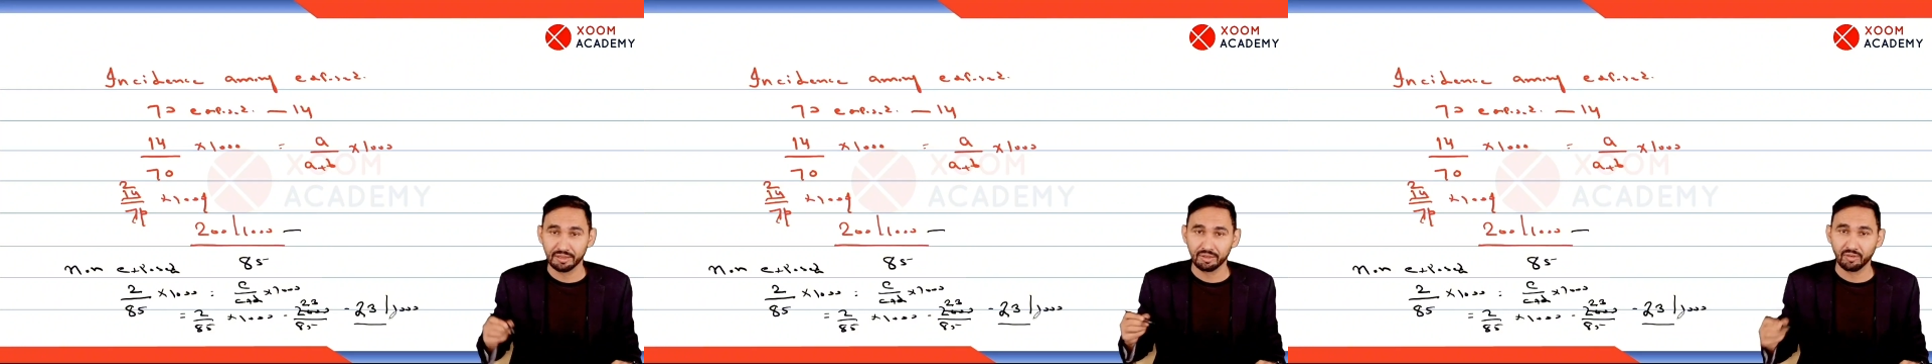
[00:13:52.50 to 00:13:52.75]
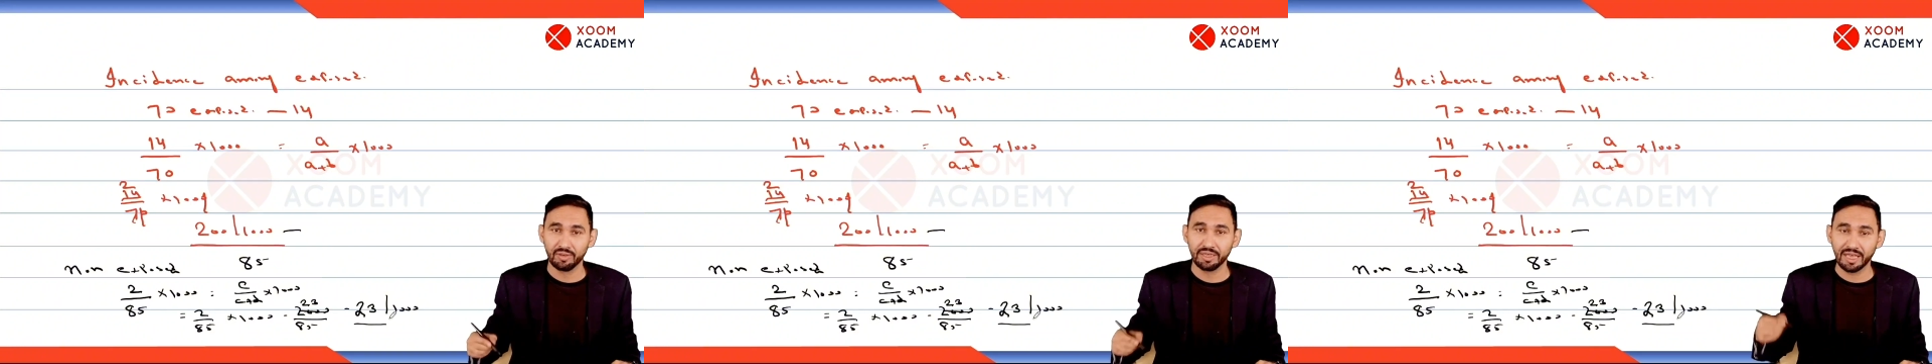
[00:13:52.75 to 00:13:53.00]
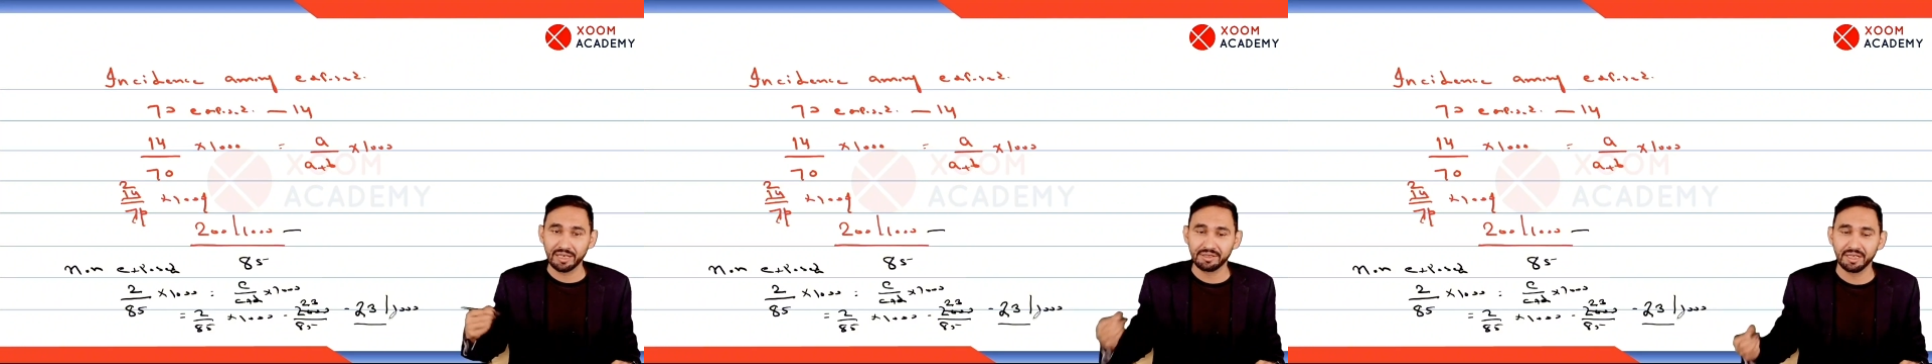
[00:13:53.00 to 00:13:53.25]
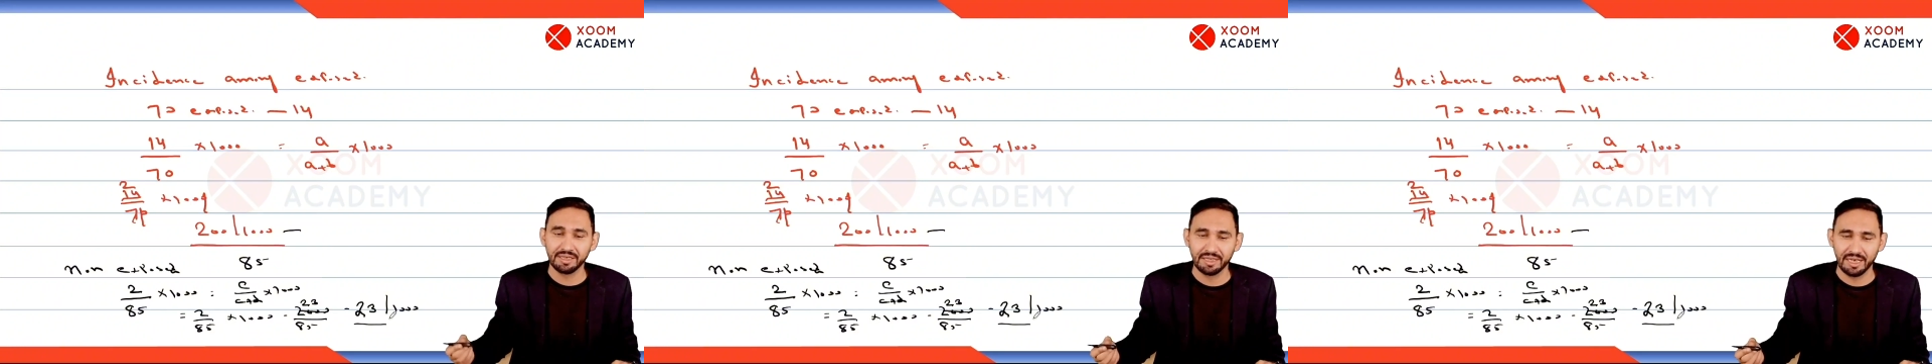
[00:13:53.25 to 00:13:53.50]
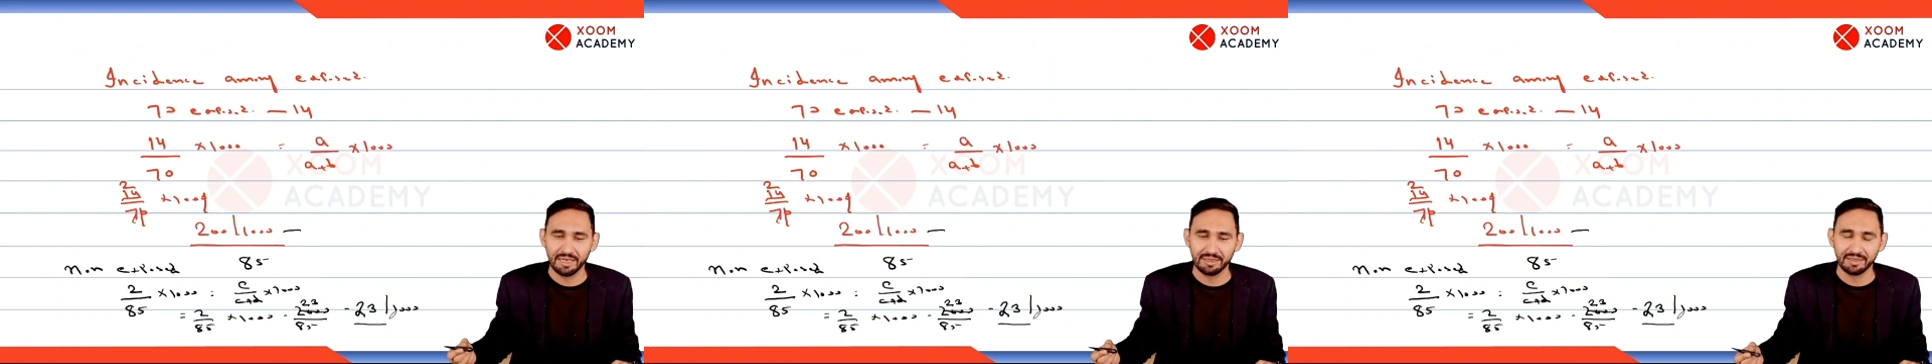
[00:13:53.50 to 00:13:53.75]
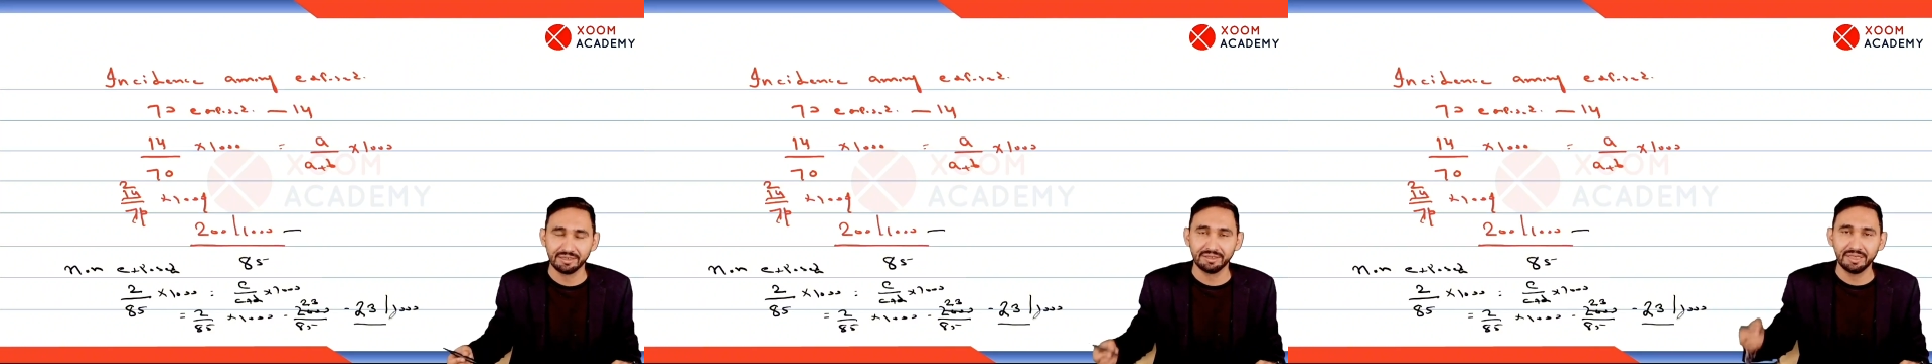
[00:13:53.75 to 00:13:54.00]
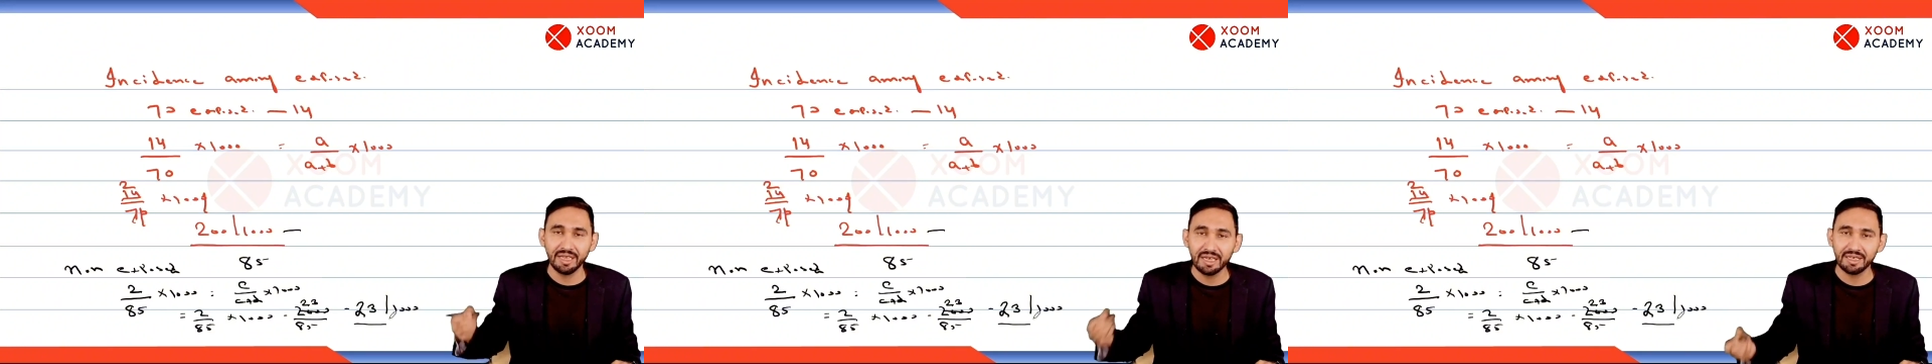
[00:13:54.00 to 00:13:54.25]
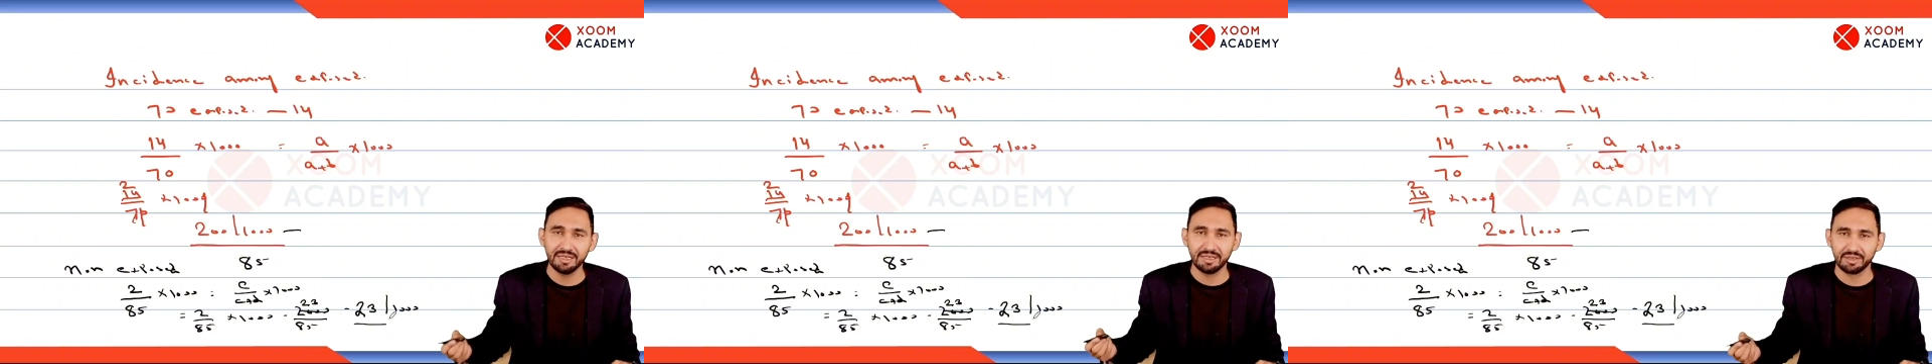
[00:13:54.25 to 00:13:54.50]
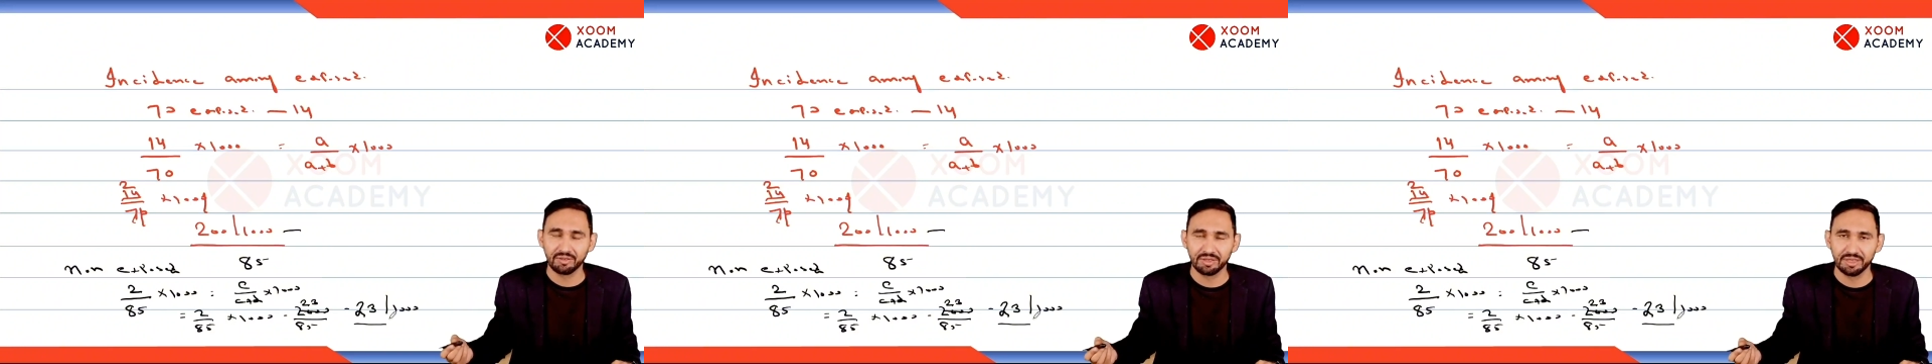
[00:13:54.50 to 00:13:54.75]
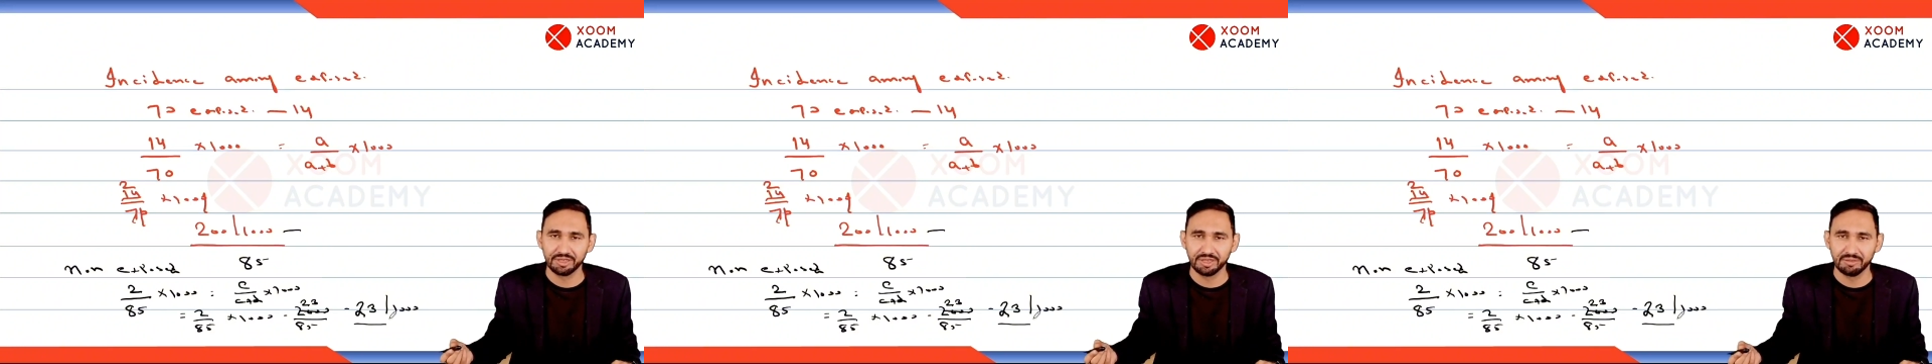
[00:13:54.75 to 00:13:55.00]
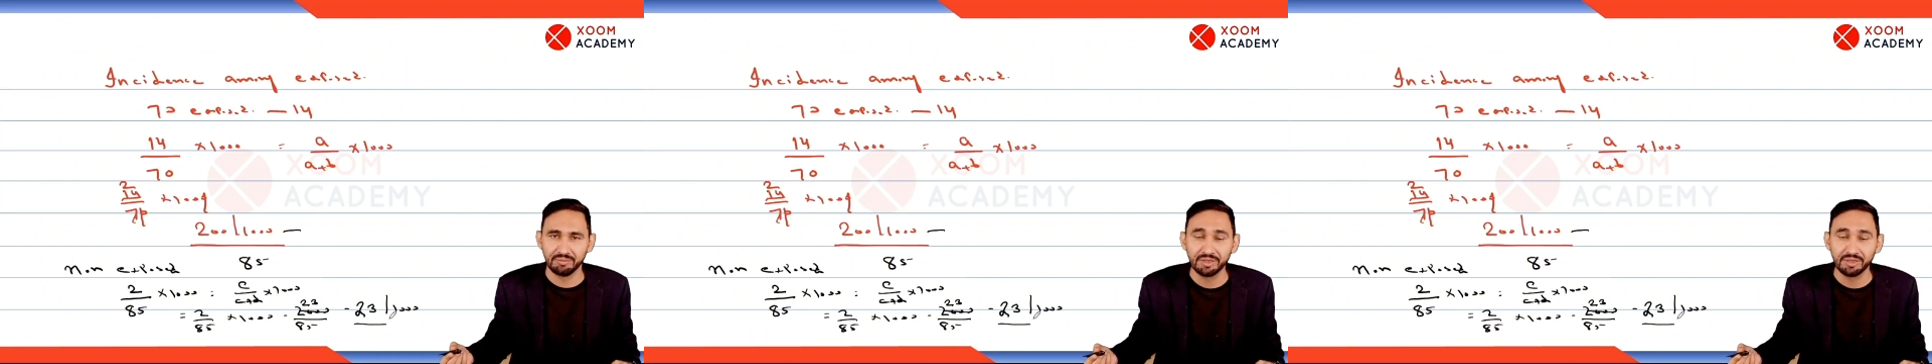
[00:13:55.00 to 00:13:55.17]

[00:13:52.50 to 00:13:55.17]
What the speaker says: So we can say that there is association